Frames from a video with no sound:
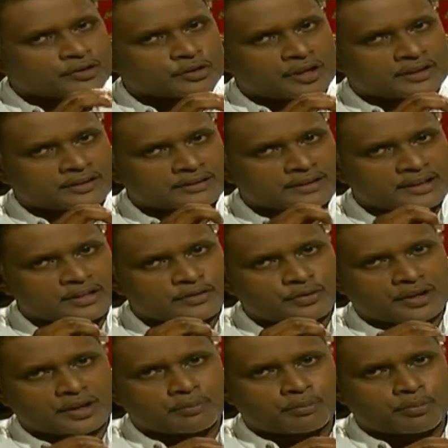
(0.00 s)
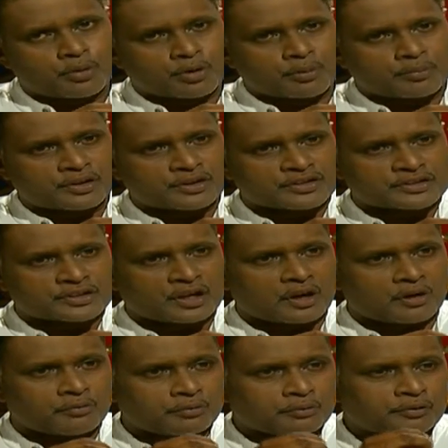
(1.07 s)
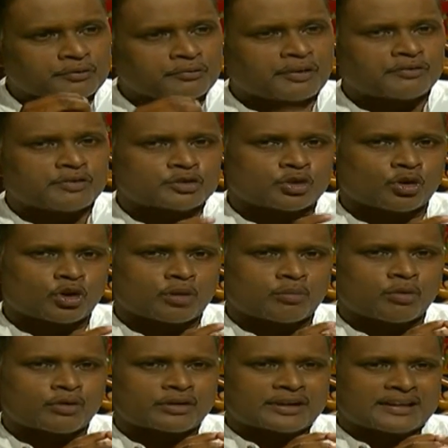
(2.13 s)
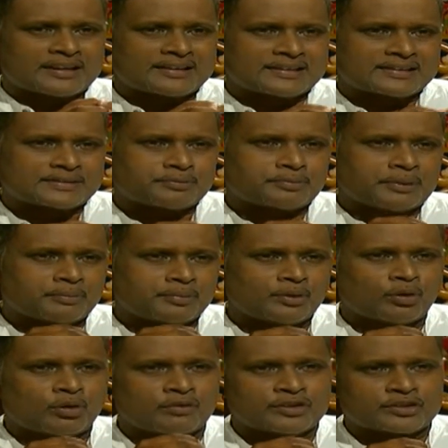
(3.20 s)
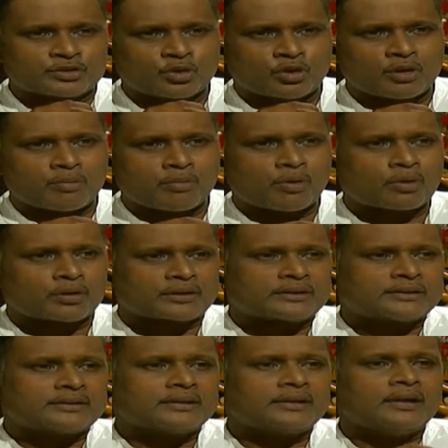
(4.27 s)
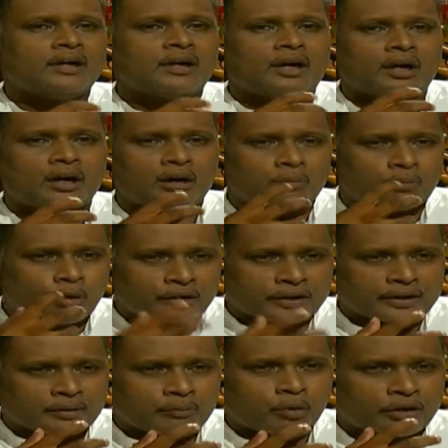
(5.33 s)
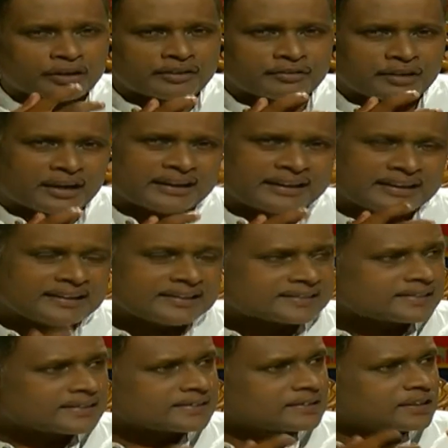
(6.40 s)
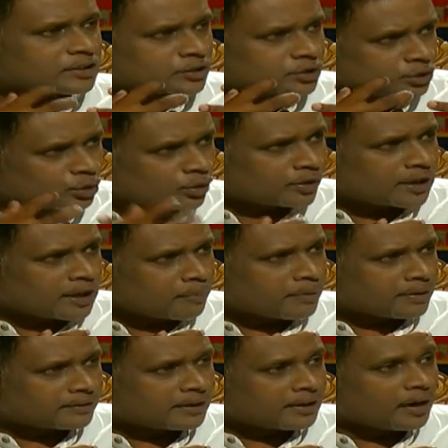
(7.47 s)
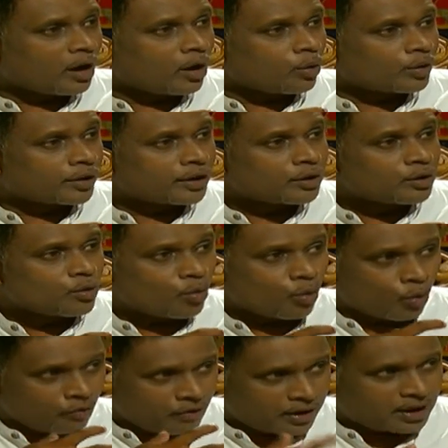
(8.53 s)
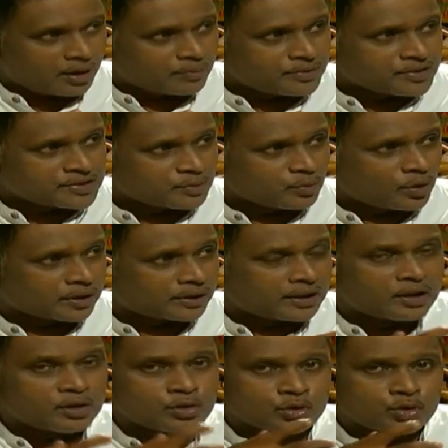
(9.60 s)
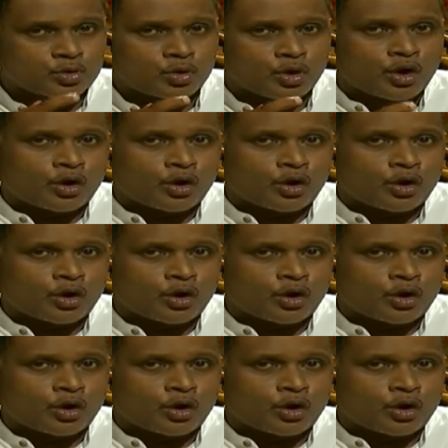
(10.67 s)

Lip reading: So I think that is very important, because when we talk about illness, people always talk about the body illnesses that you create. But then how can you overcome this, and what can you do